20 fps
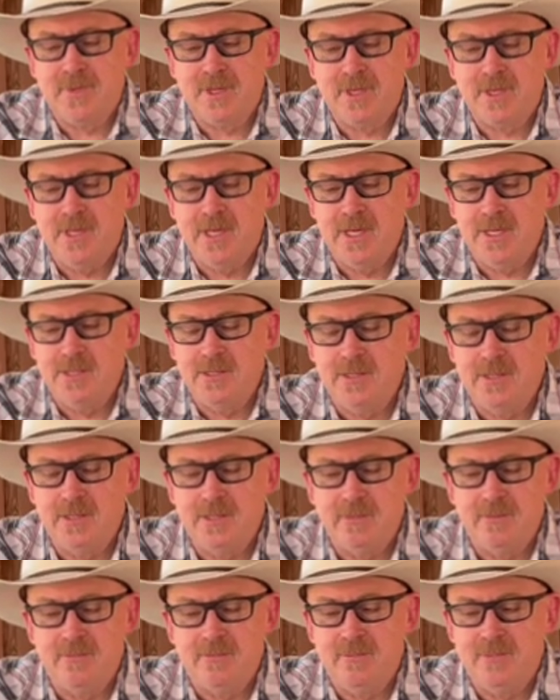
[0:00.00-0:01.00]
like
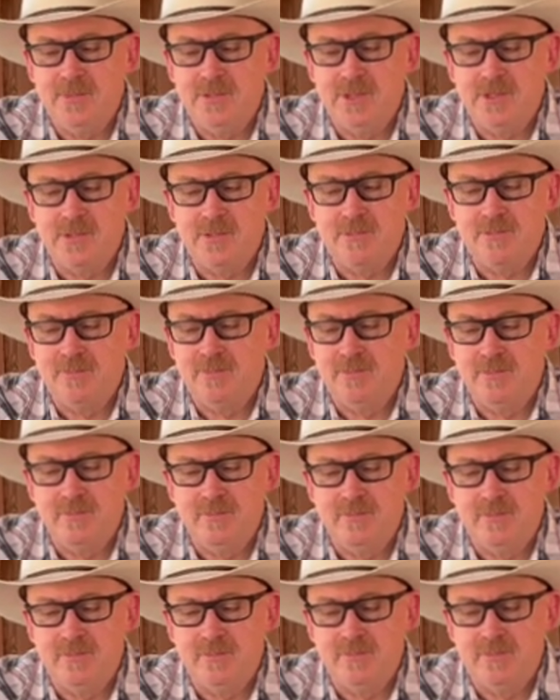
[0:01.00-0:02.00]
to just
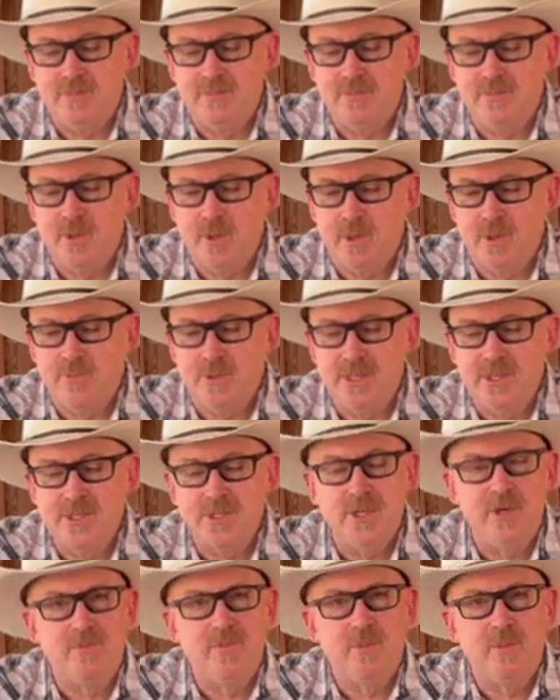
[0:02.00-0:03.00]
pour
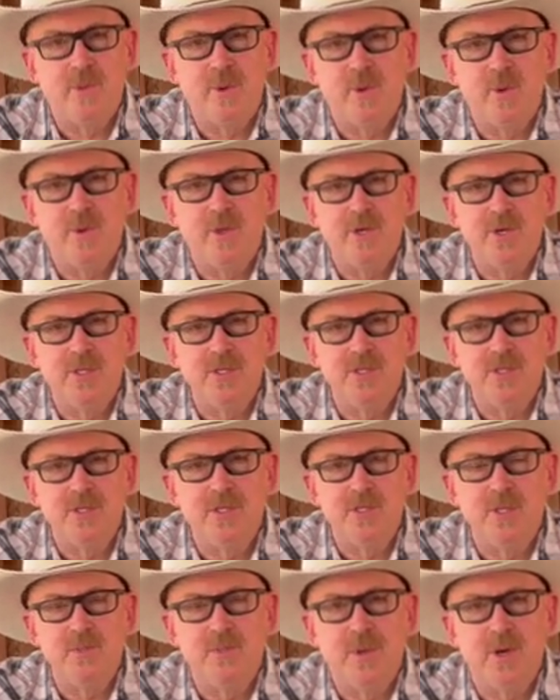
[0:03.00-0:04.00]
myself a pour and
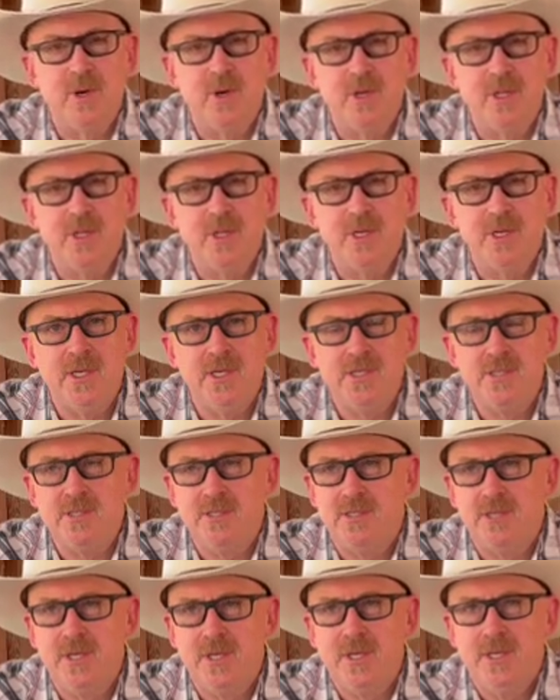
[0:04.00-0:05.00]
sip on it
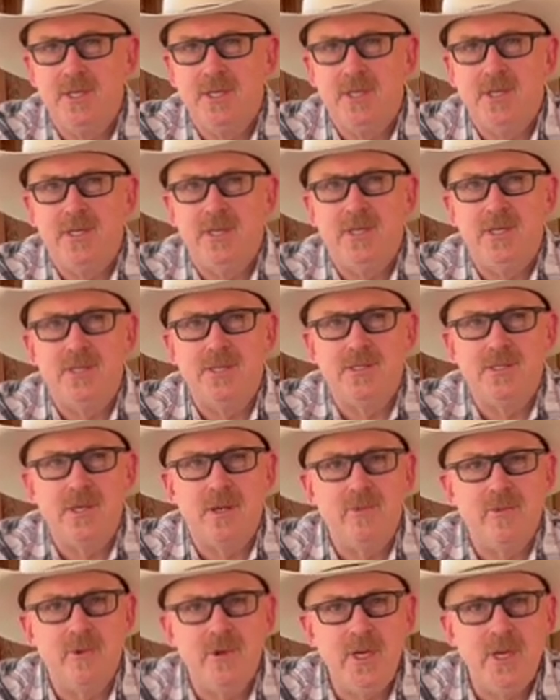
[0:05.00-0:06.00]
as
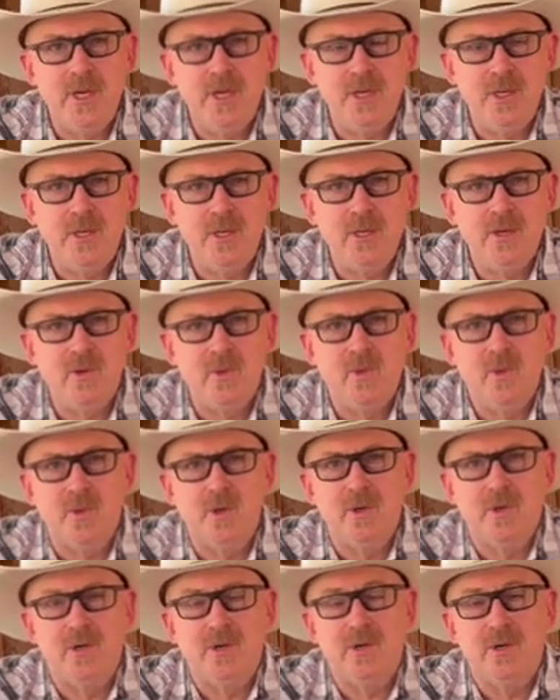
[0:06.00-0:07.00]
I'm reading
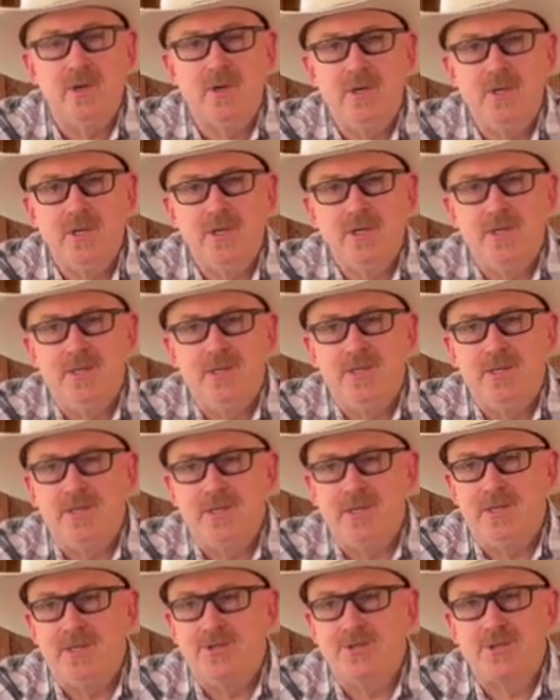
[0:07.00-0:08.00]
or
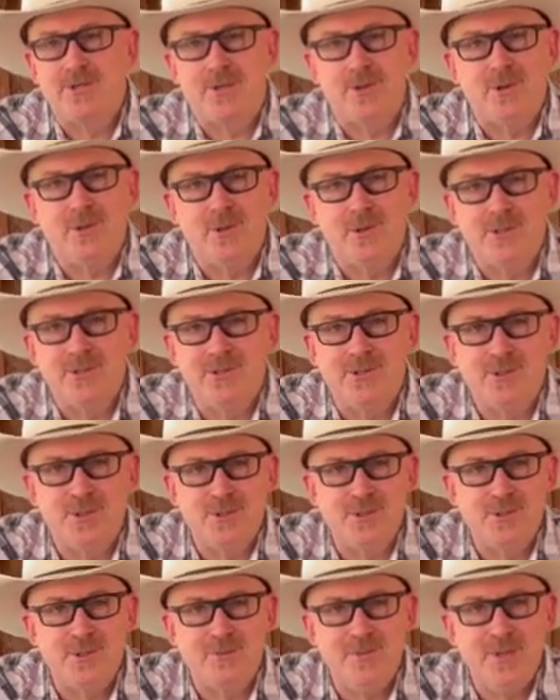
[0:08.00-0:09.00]
scrolling social